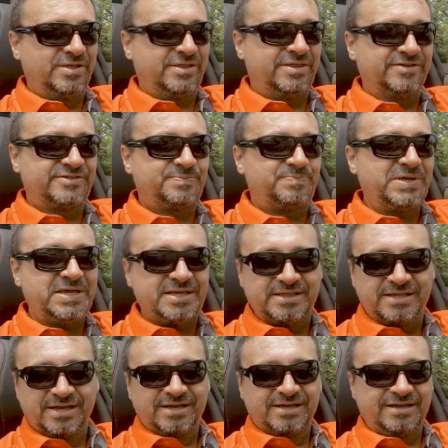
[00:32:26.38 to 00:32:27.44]
with the speed
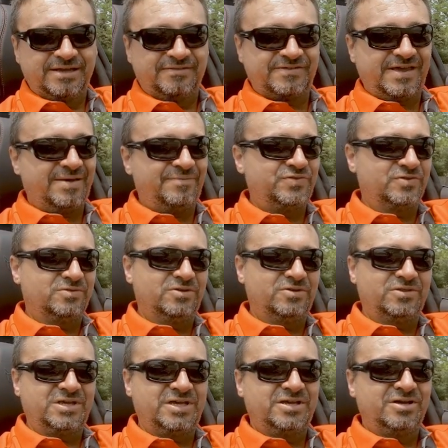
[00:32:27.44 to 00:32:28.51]
it's
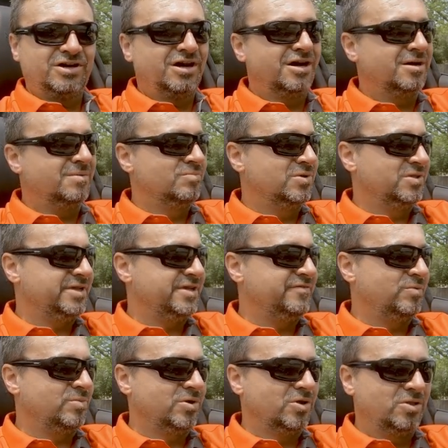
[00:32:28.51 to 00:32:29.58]
absolutely
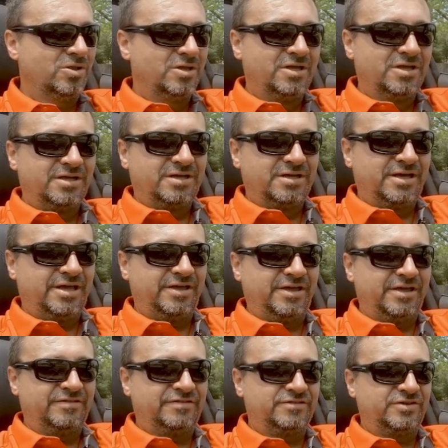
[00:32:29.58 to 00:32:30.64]
unbelievable it,
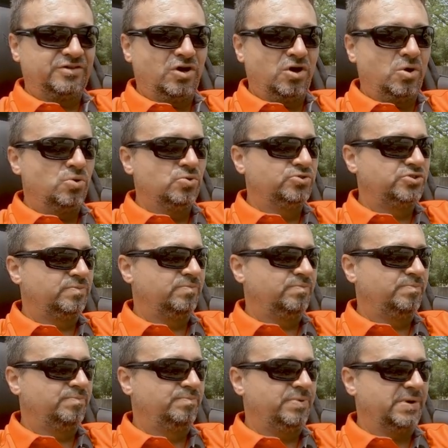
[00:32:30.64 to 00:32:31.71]
it goes
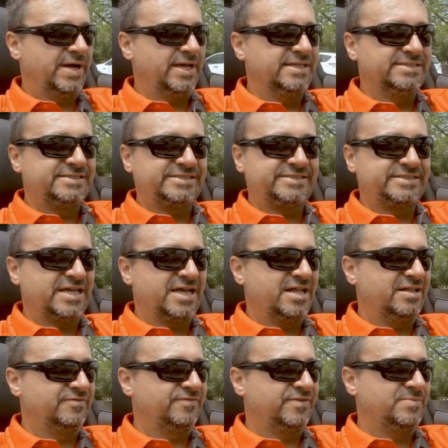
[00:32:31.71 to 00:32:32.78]
by
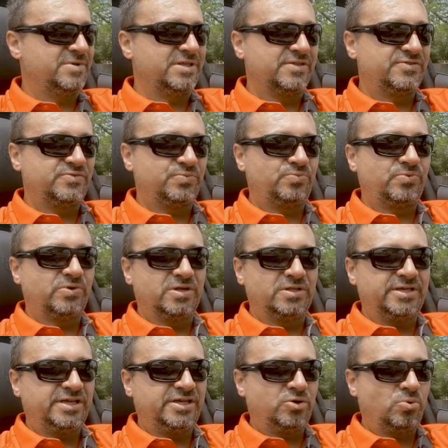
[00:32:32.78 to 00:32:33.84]
itself I mean it's
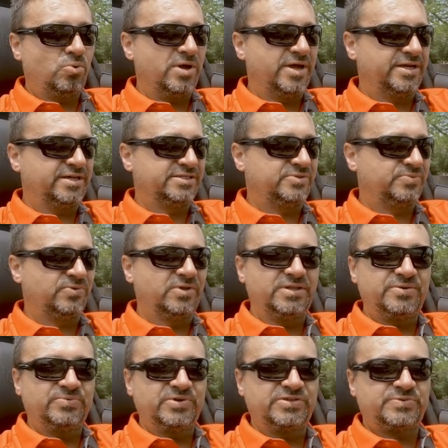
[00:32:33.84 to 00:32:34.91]
really quick it's
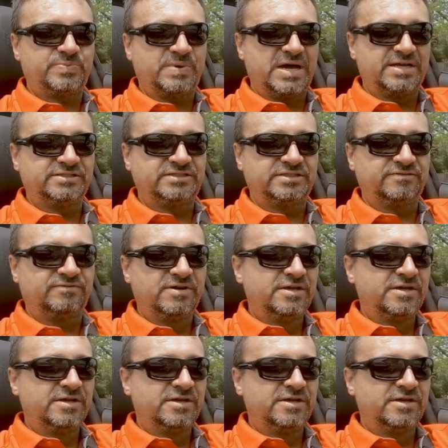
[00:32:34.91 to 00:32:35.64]
really responsive